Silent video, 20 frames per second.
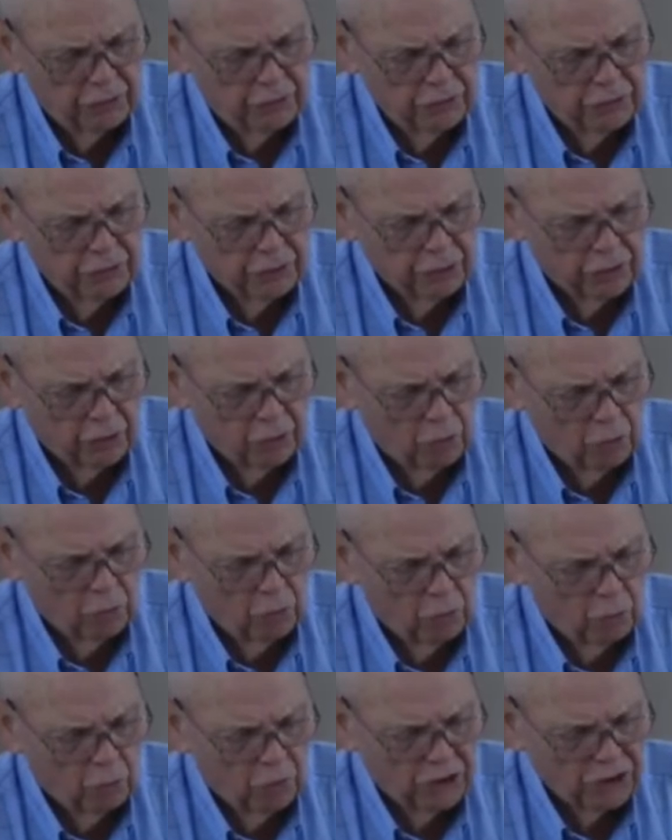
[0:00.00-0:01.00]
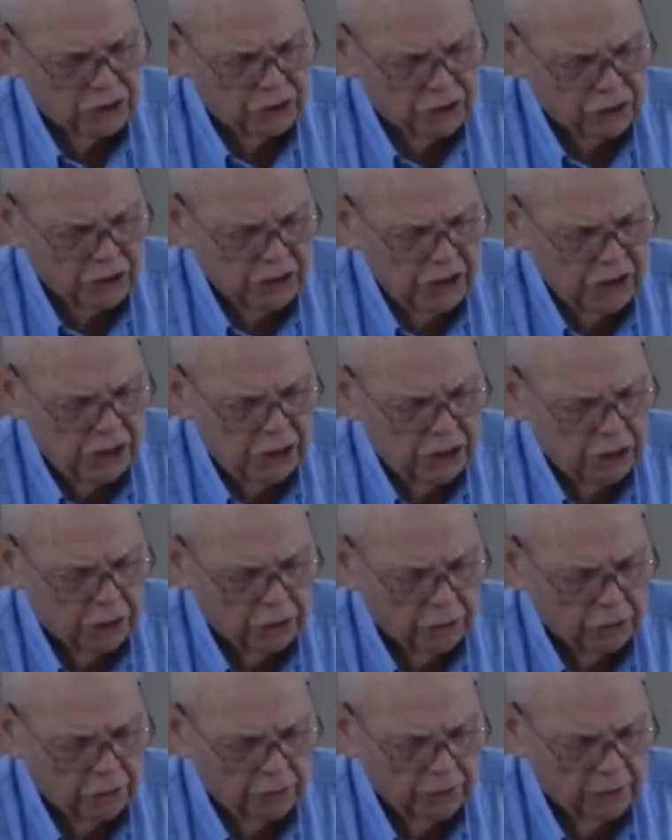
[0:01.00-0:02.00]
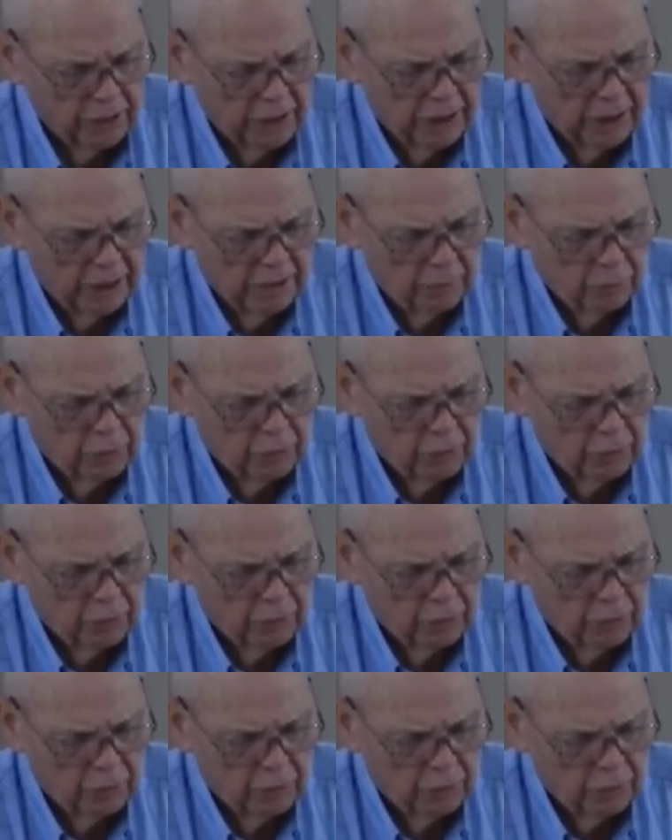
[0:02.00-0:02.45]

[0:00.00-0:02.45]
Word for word: you know, we see here,